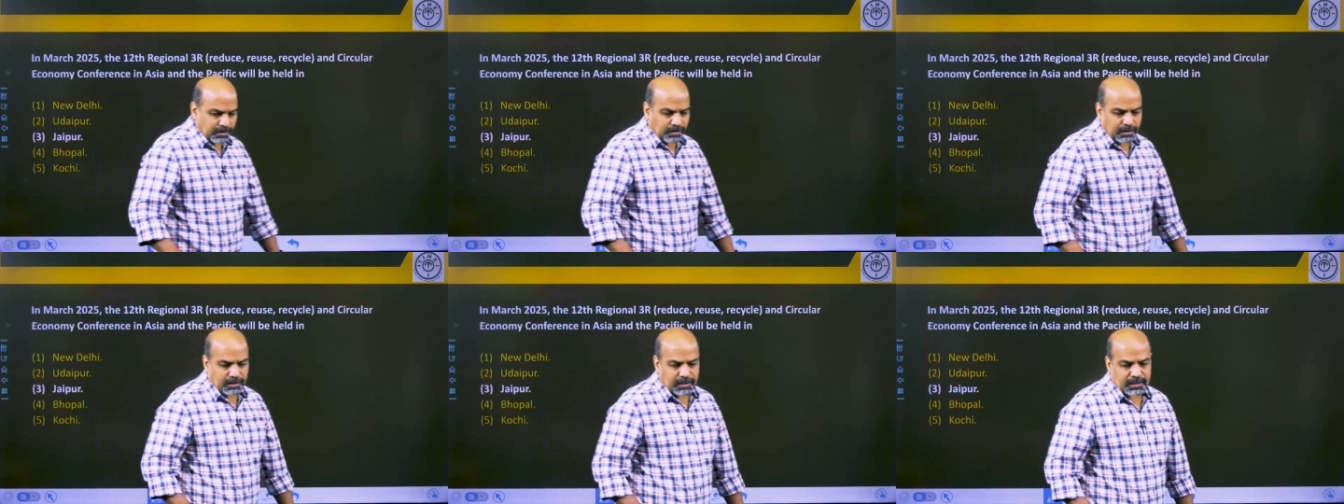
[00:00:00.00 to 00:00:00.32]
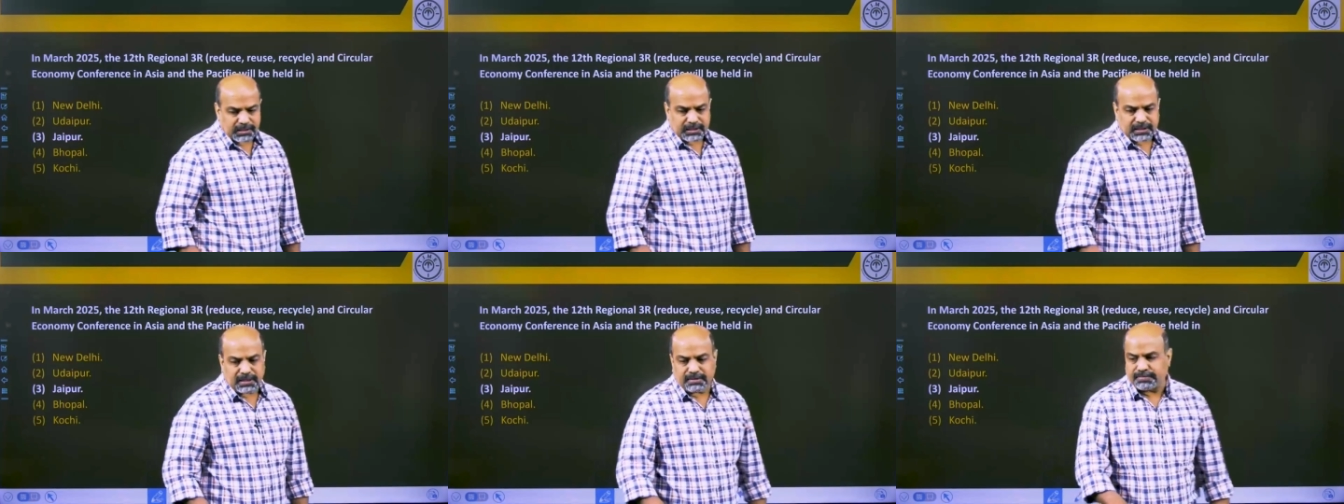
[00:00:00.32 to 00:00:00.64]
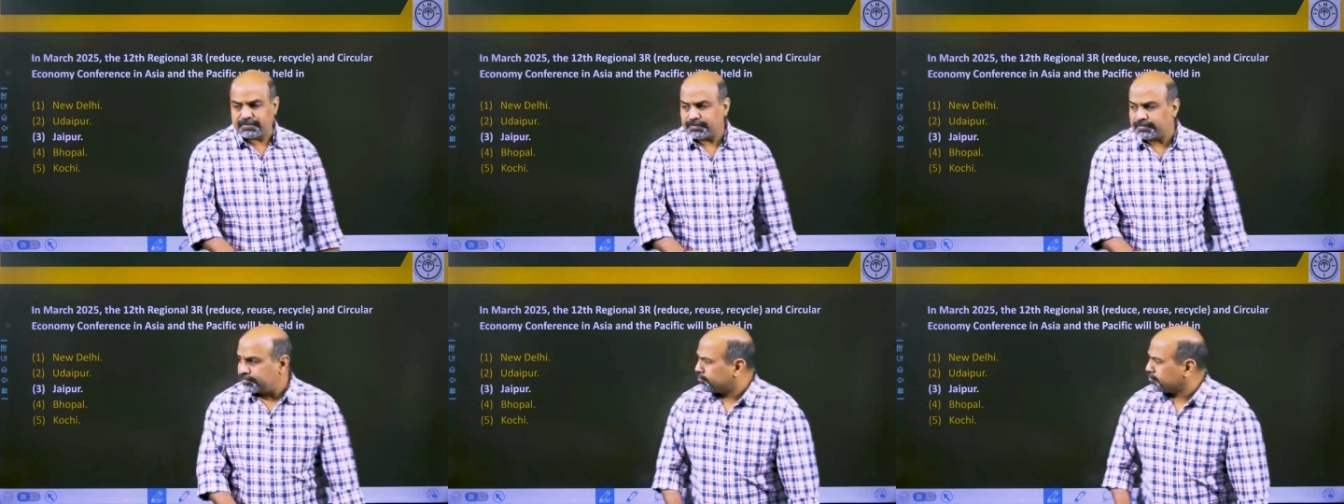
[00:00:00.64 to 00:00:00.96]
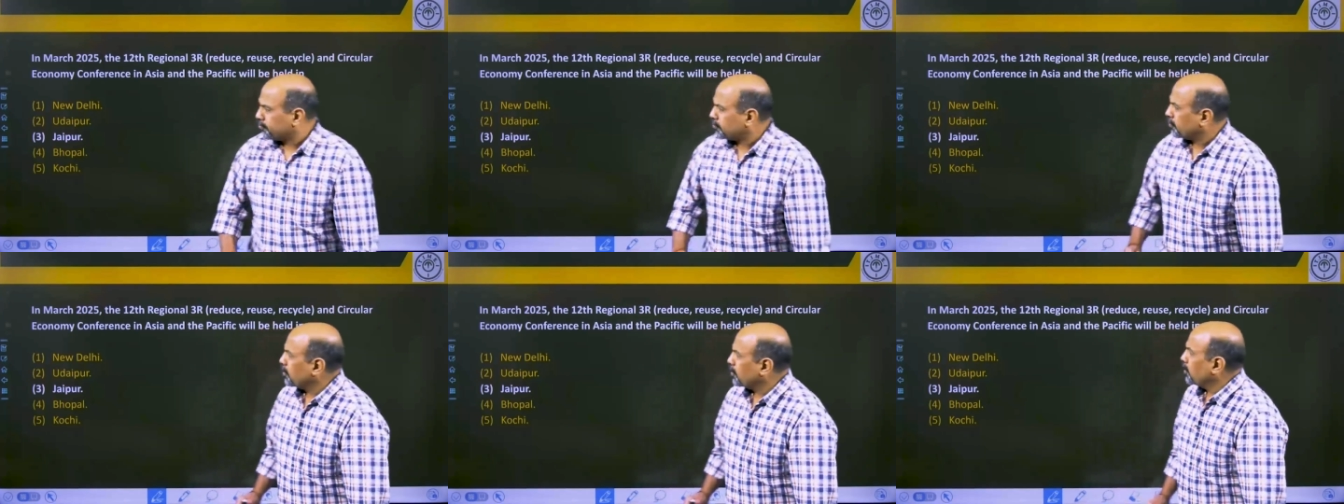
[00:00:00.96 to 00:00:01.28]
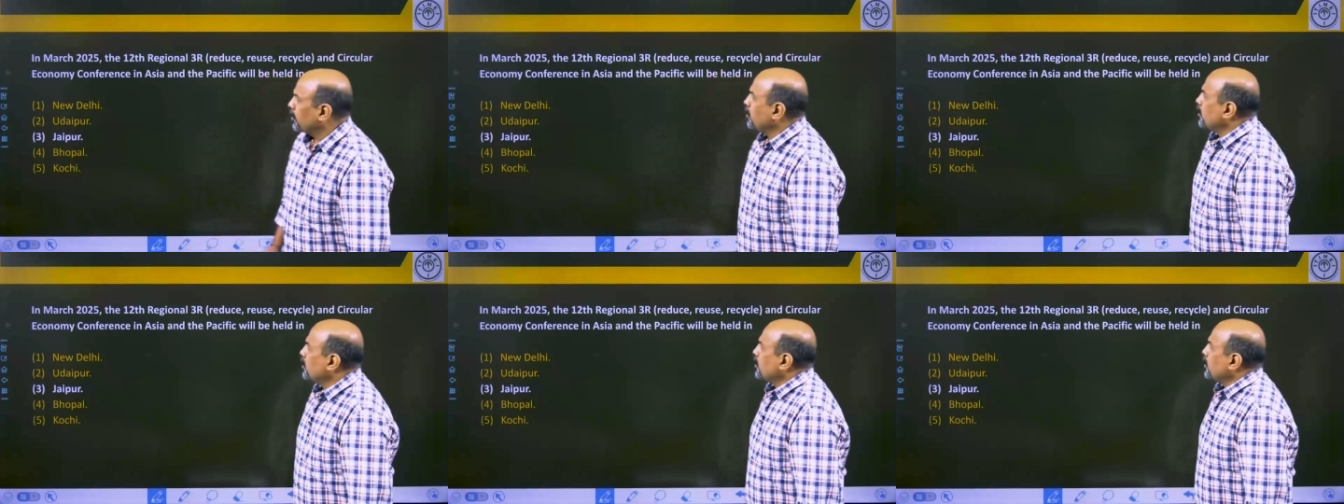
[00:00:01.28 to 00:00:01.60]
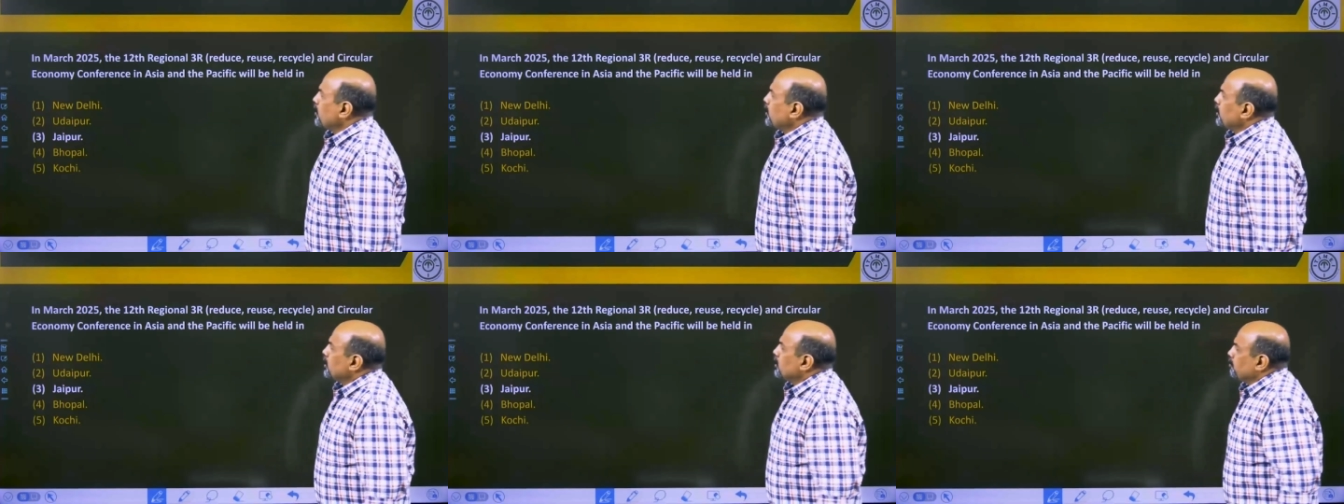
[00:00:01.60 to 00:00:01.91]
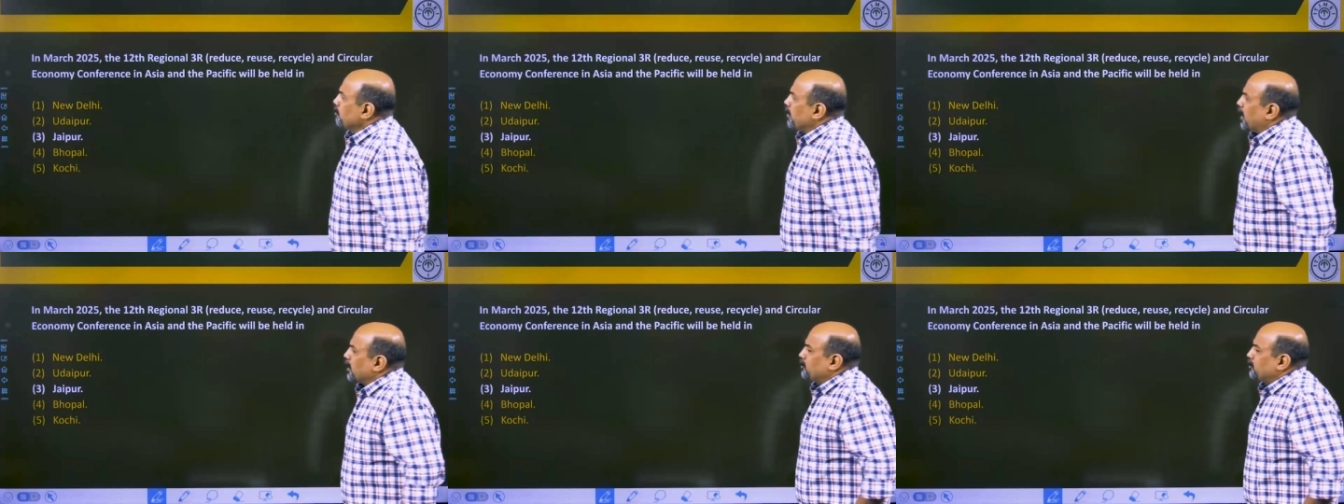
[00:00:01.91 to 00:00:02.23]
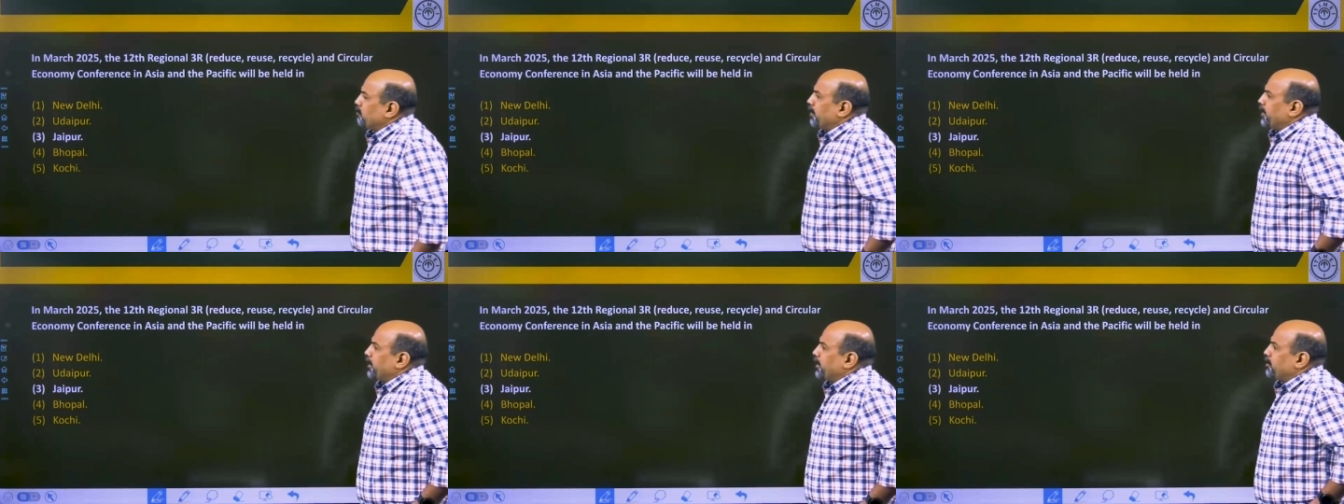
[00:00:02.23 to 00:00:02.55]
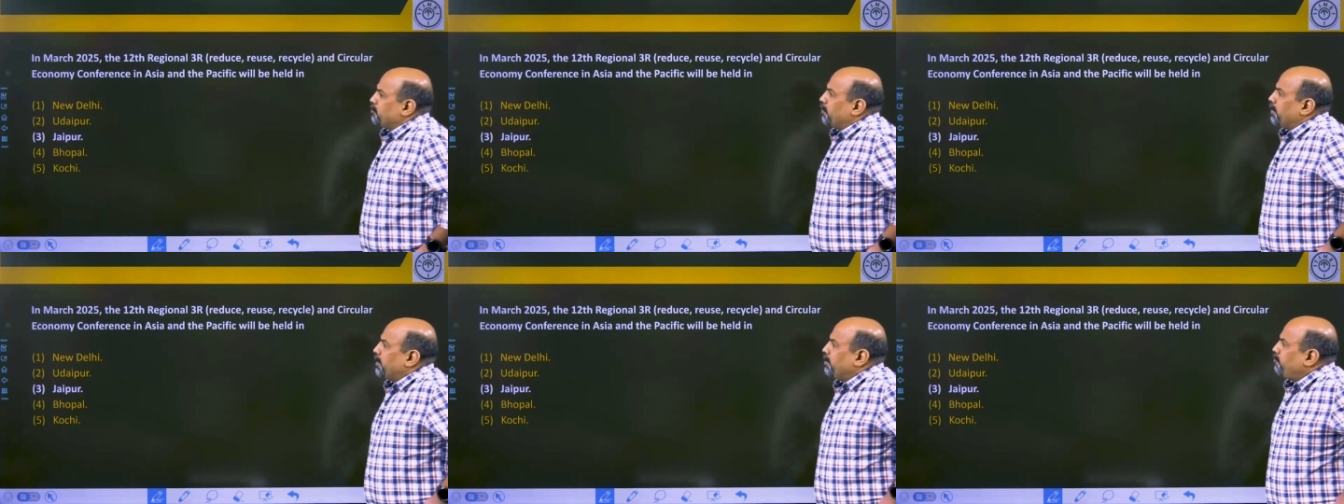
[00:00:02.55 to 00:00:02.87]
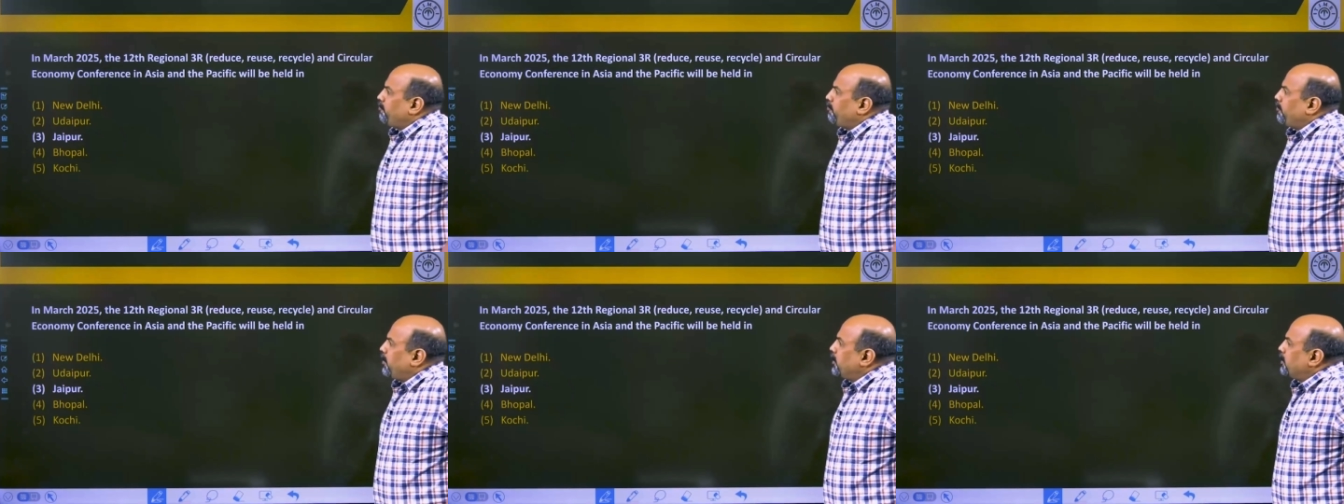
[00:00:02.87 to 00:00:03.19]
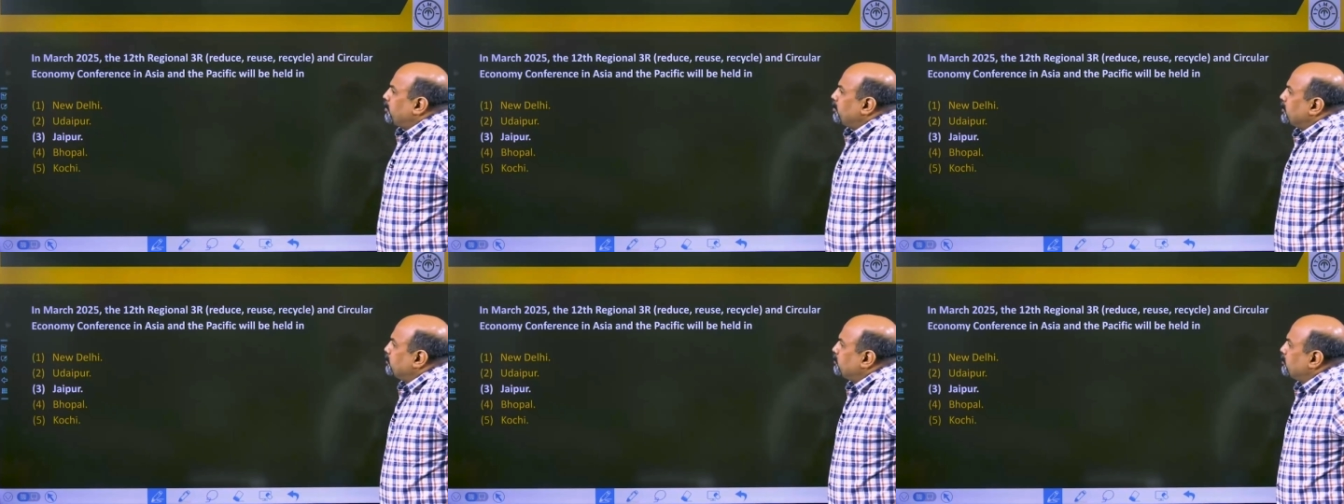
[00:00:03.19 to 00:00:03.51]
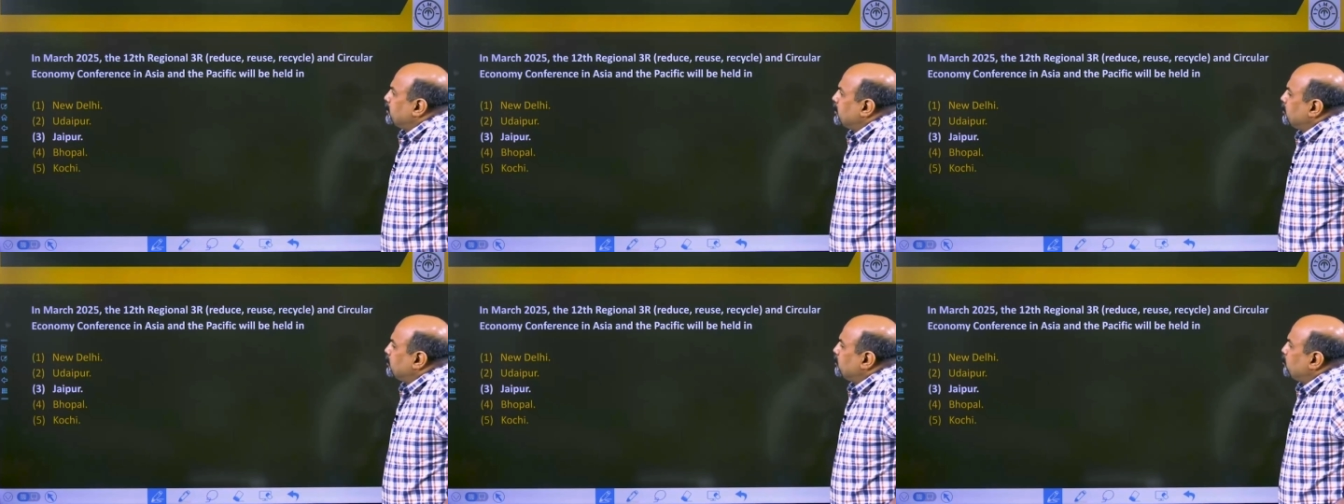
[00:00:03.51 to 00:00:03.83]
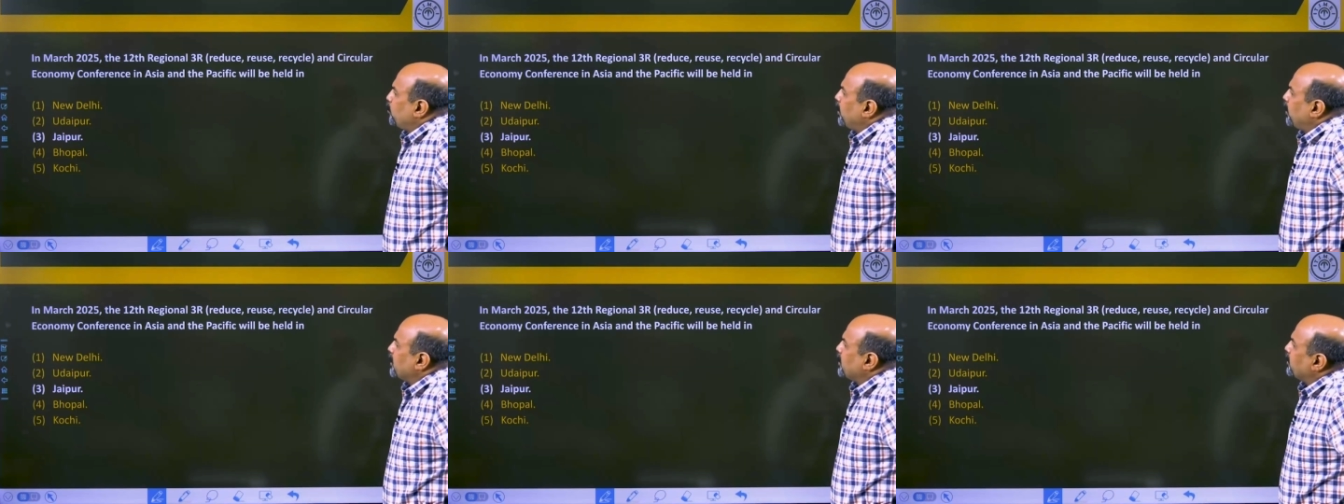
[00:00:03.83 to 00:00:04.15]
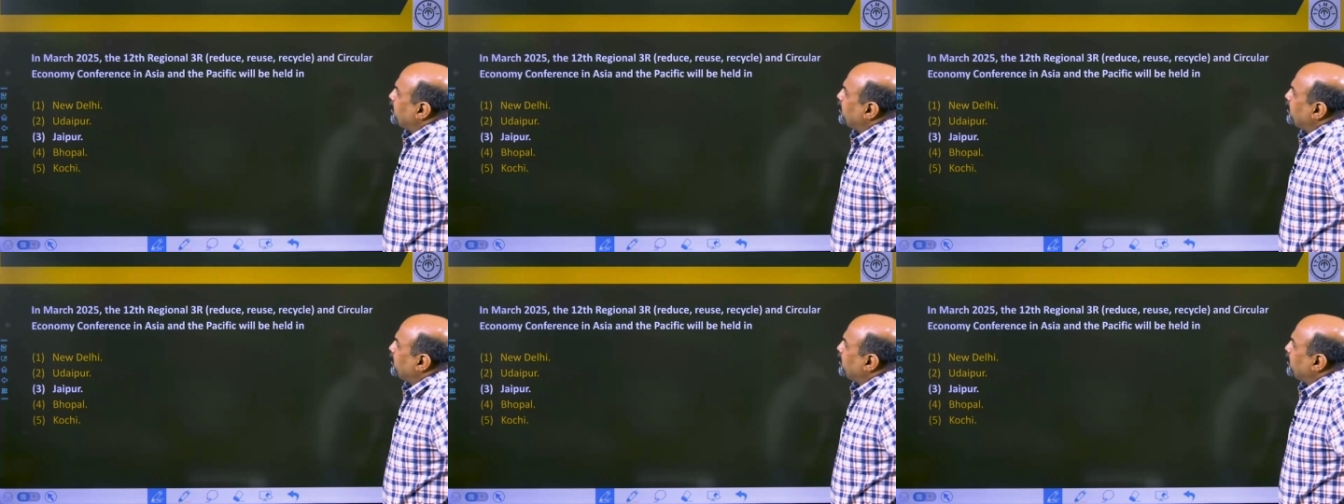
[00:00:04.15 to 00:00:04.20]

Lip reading: all that stuff. March 2025, the 12th